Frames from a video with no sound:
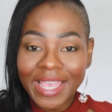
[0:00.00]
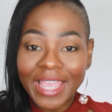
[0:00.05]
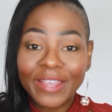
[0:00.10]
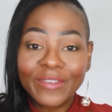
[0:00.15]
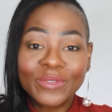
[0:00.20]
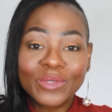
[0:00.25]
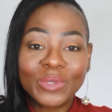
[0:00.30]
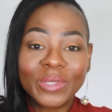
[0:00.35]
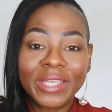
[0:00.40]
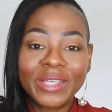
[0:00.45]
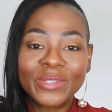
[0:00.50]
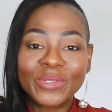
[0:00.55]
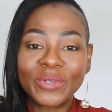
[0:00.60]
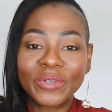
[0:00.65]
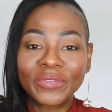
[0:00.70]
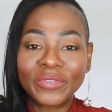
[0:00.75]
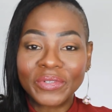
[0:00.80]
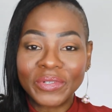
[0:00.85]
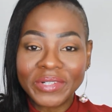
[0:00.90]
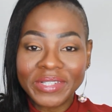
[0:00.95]
if today is your
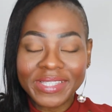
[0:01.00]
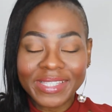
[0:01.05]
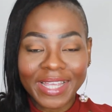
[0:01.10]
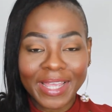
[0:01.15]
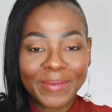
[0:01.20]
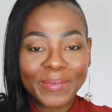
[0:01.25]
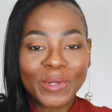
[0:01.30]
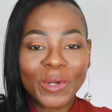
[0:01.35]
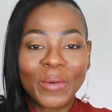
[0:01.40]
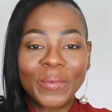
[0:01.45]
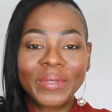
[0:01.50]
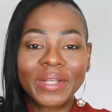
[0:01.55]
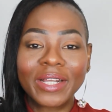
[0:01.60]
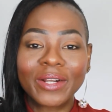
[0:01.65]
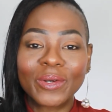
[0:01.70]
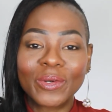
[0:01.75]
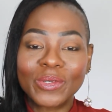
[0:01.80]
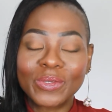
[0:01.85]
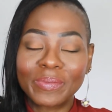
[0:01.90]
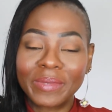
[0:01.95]
first time coming
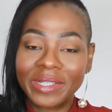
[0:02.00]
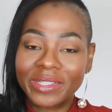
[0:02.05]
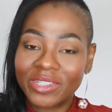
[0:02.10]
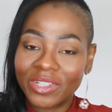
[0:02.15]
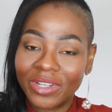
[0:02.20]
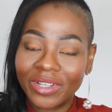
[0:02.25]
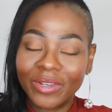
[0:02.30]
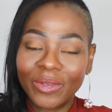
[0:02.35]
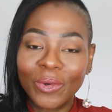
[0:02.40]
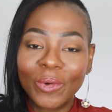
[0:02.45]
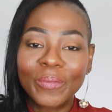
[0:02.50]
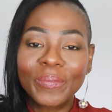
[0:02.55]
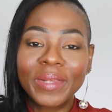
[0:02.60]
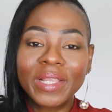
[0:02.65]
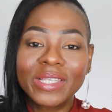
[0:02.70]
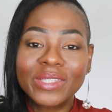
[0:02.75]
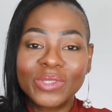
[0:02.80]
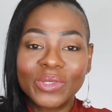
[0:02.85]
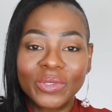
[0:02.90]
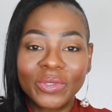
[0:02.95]
across my channel,
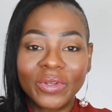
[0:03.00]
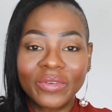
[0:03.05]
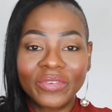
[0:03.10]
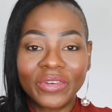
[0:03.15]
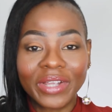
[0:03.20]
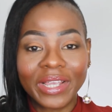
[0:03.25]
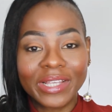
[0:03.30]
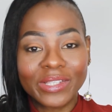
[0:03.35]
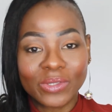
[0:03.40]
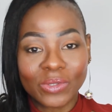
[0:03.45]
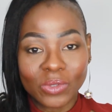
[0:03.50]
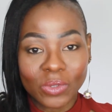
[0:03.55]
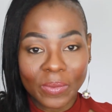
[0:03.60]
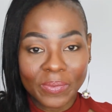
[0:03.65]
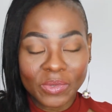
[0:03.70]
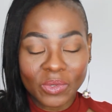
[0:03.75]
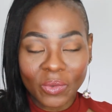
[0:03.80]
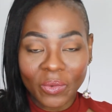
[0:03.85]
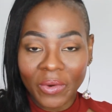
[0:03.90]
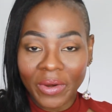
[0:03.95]
please do not forget to
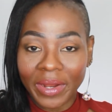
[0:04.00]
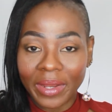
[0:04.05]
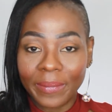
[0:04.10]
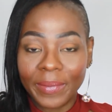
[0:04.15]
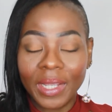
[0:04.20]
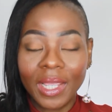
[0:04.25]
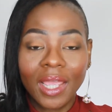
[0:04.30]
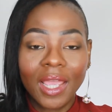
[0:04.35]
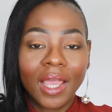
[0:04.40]
subscribe